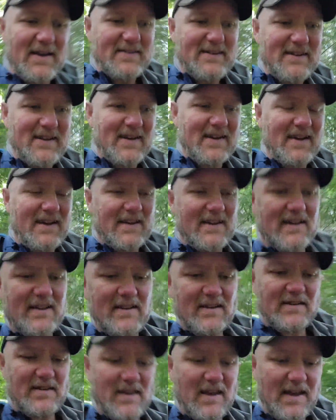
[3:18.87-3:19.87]
last night,
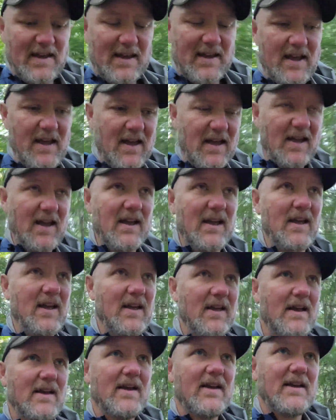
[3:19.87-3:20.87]
it looks like
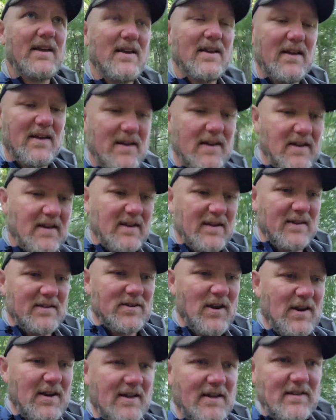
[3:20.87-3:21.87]

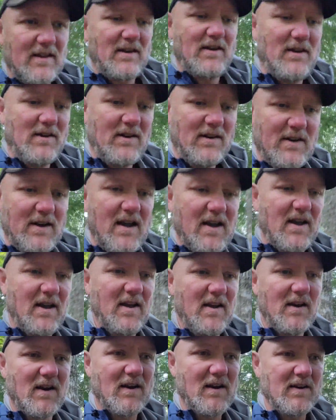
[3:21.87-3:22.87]
Trekking Along
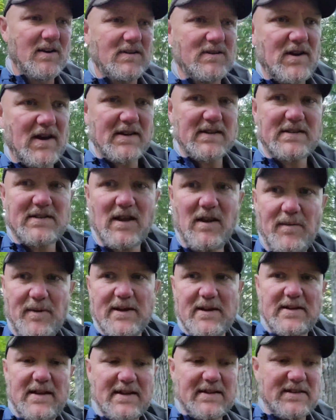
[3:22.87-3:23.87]
are gonna try to
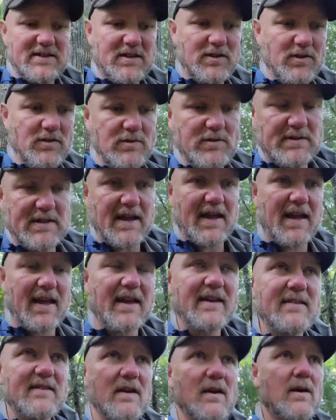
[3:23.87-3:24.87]
summit next
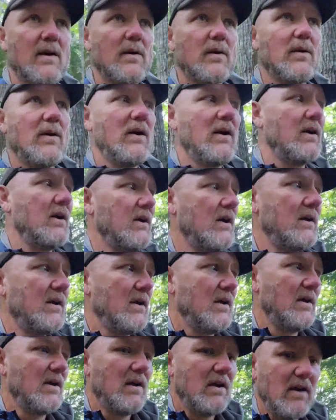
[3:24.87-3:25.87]
Tuesday. So
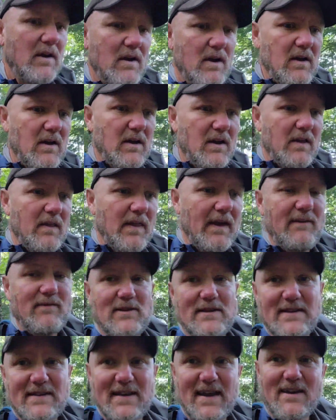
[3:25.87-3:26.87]
they
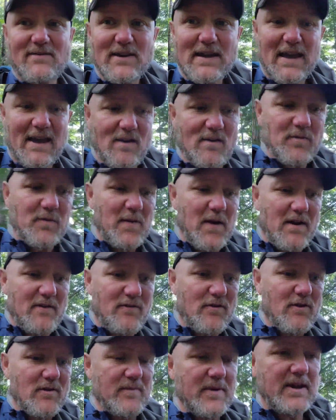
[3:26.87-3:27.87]
even said they have a camp
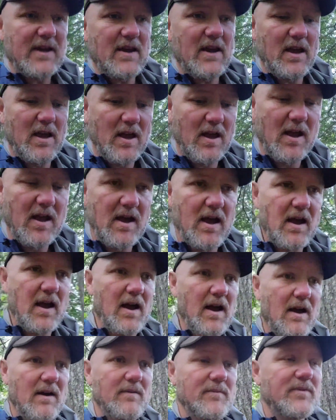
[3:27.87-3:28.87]
spot for me
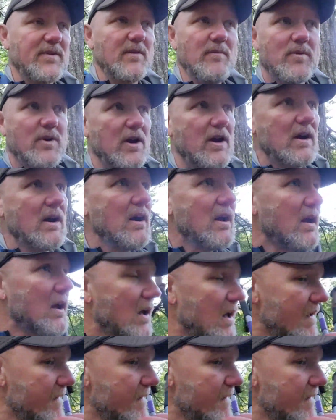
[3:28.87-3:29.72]
somewhere